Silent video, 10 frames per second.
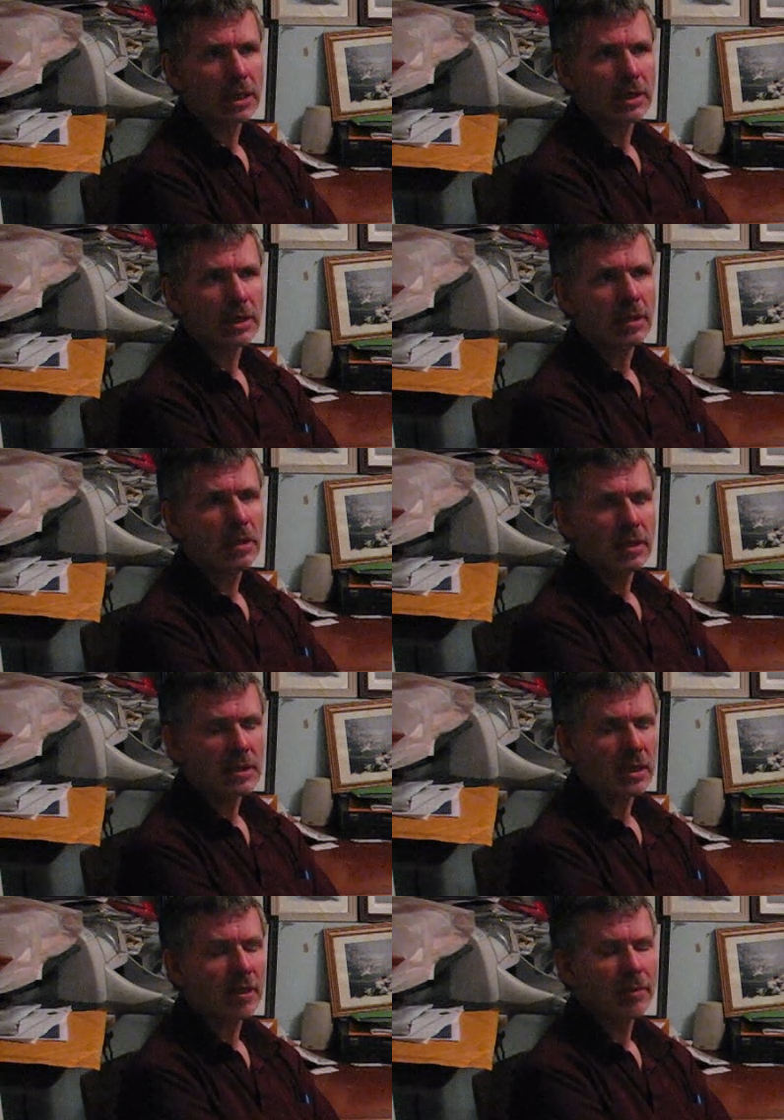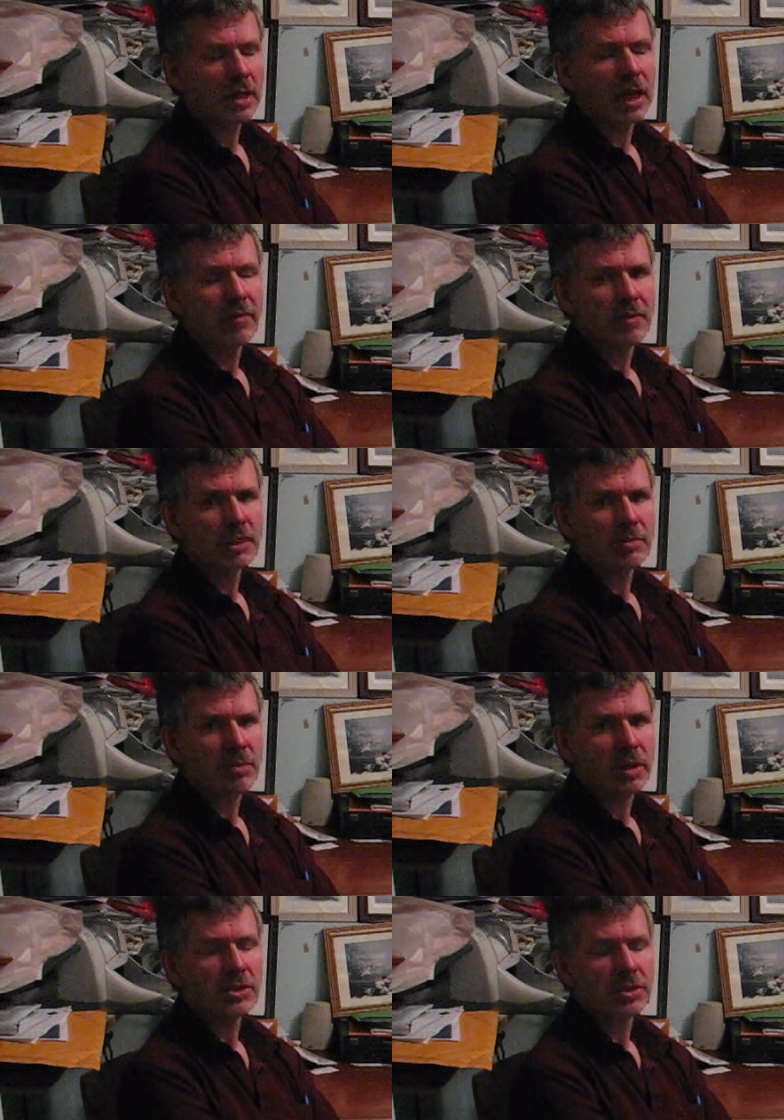and they gave me a lot of
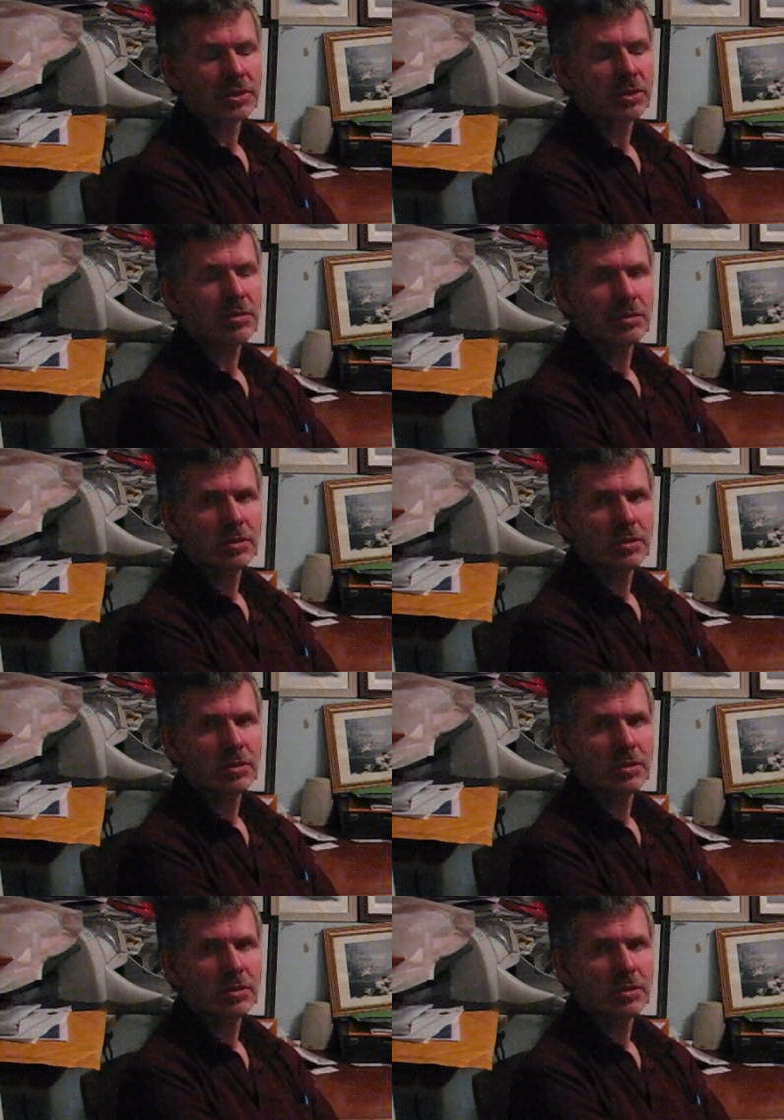inspiration too.